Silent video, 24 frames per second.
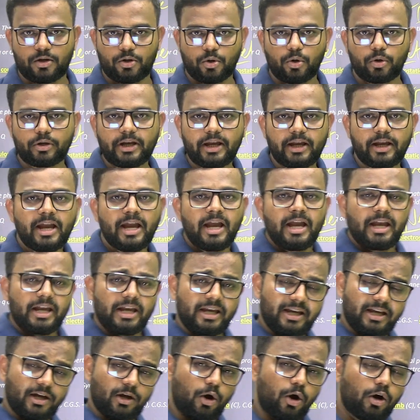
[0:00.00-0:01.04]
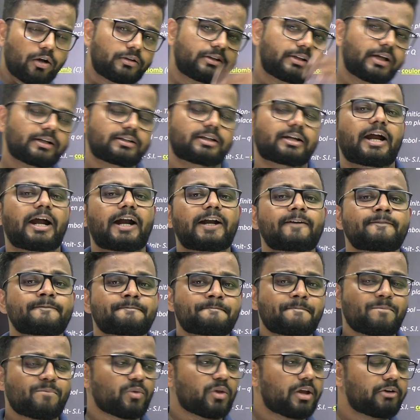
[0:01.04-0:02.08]
Okay, on the other hand,
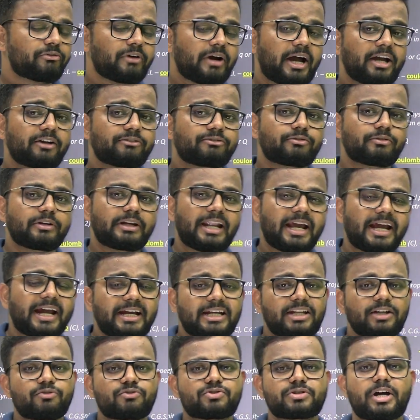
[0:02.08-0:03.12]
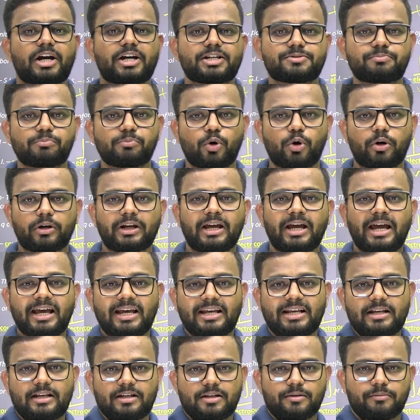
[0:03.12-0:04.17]
if I have negative charge more,
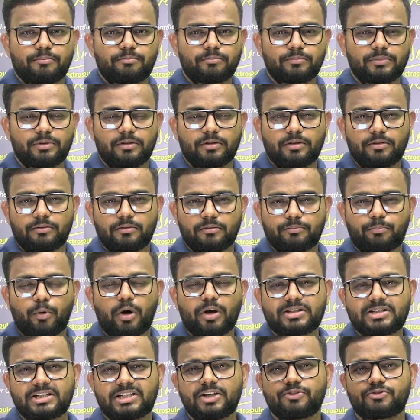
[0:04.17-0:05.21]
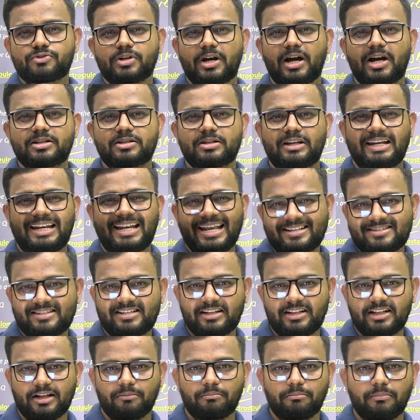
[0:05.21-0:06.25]
positive charge less
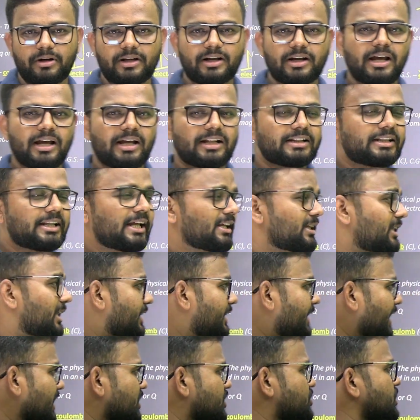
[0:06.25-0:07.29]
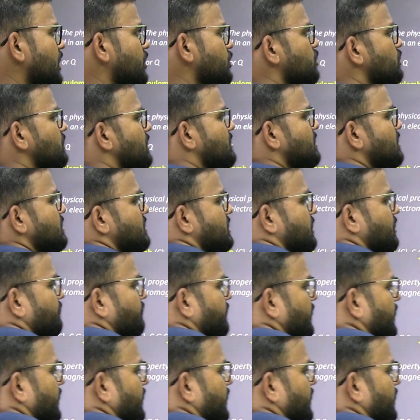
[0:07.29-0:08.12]
in number, then the net charge on the system